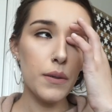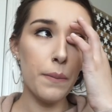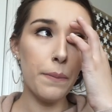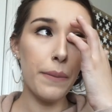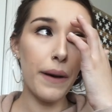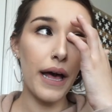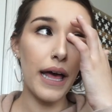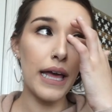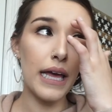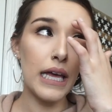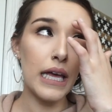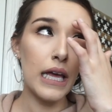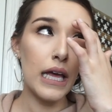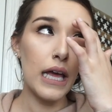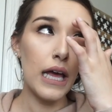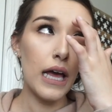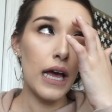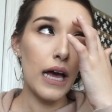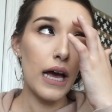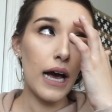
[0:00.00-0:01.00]
But
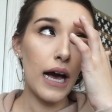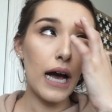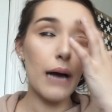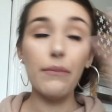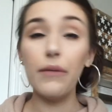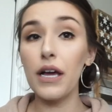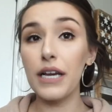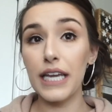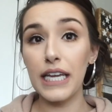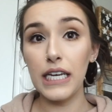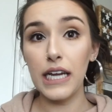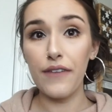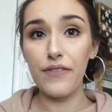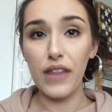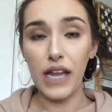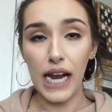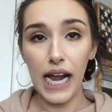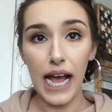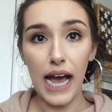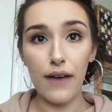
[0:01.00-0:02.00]
I'm lucky enough
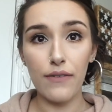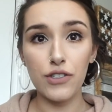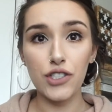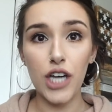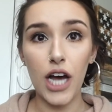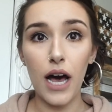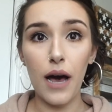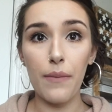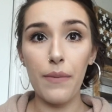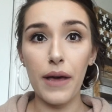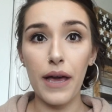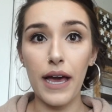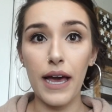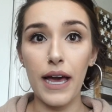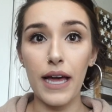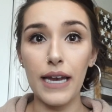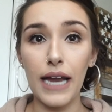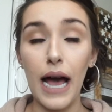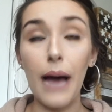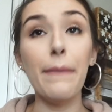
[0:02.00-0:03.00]
that I have a job
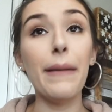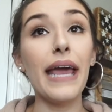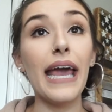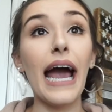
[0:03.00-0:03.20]
and I'm,